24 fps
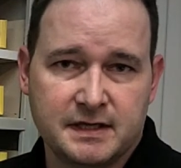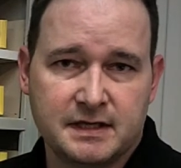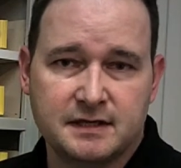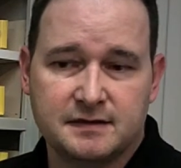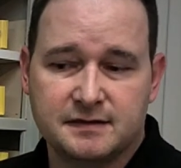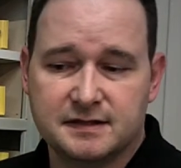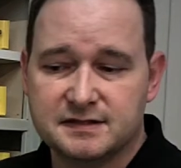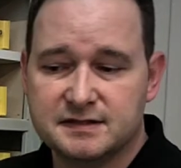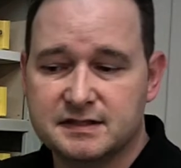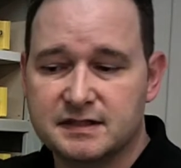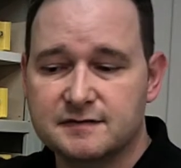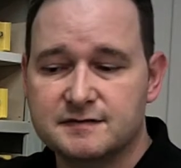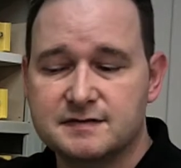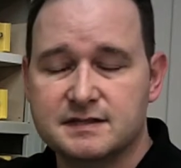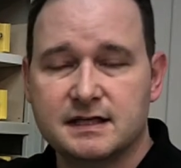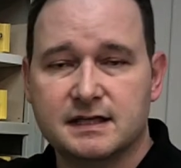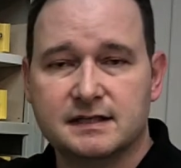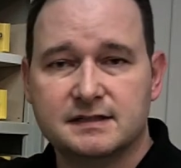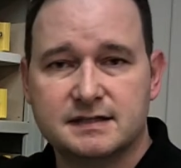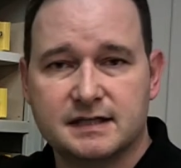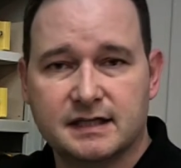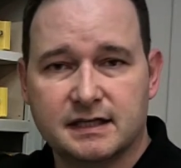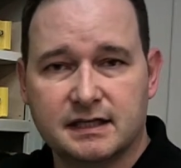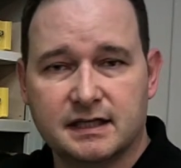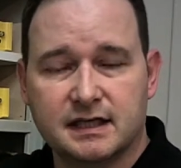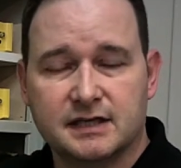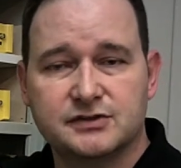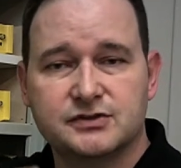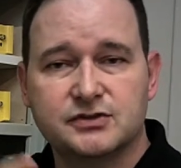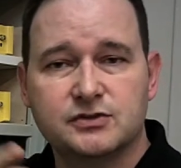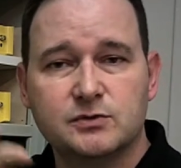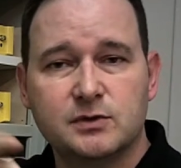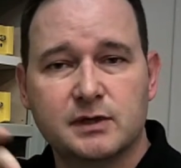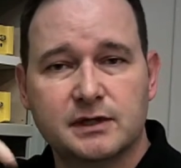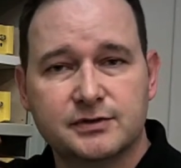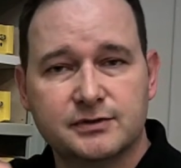This gives the antenna a
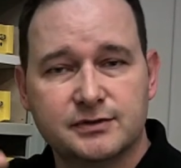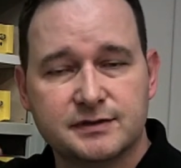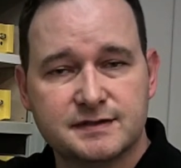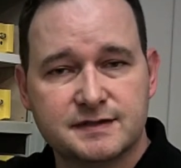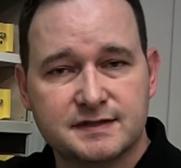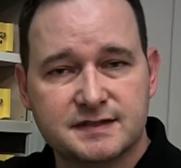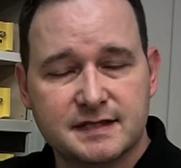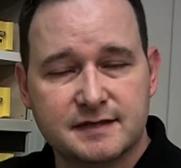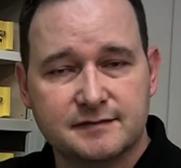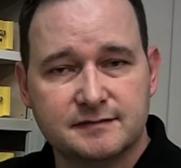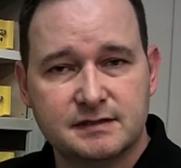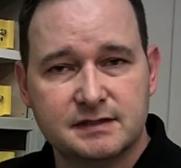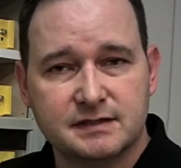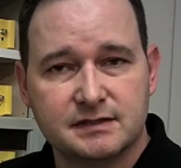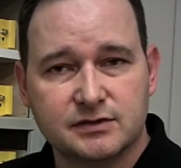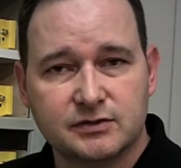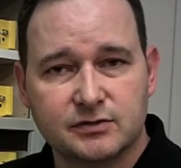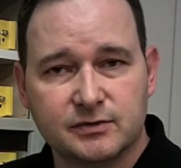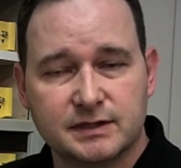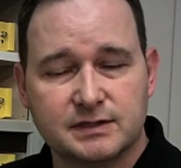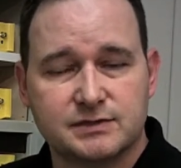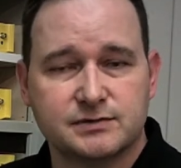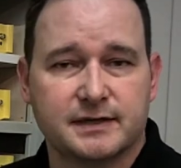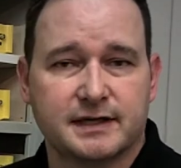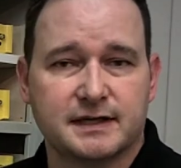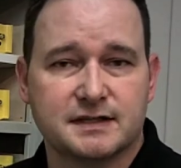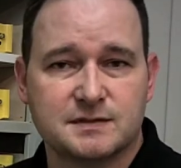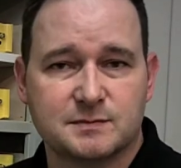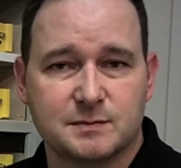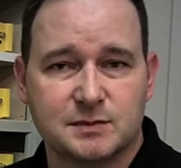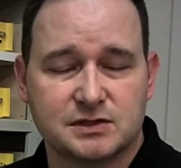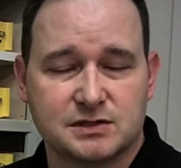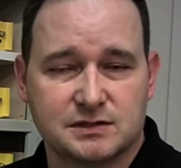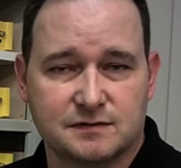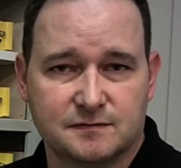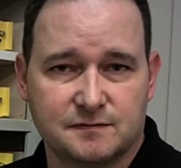270 degree
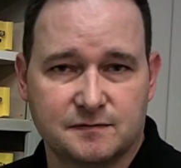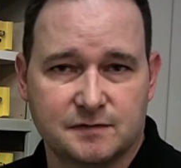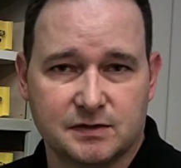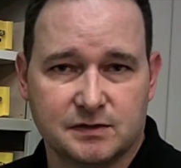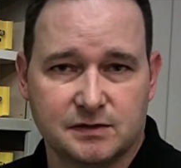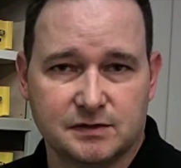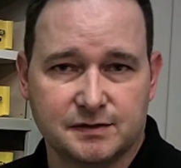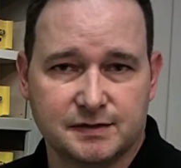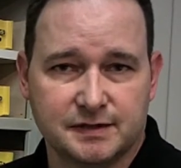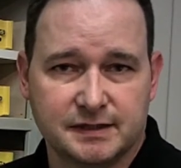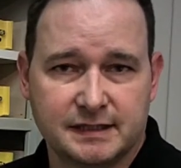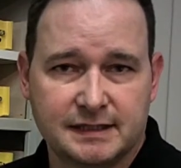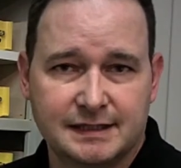transmission field,